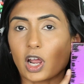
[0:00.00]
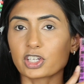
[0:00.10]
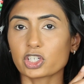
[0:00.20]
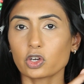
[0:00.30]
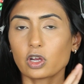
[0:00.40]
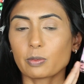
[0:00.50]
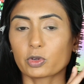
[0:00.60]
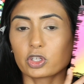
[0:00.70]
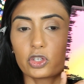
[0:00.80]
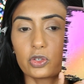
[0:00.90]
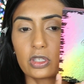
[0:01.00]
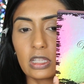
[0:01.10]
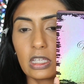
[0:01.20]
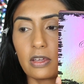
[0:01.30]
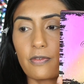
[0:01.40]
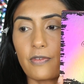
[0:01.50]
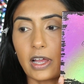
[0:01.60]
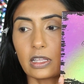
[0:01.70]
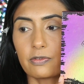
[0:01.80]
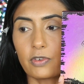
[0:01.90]
eyeshadow, I'm going to use the
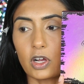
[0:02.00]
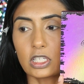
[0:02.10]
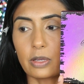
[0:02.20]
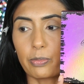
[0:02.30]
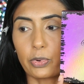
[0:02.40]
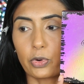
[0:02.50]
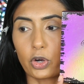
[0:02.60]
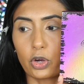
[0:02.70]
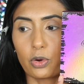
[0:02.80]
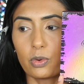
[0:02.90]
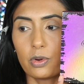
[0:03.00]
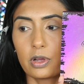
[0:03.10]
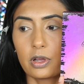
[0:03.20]
Violet Voss Pro.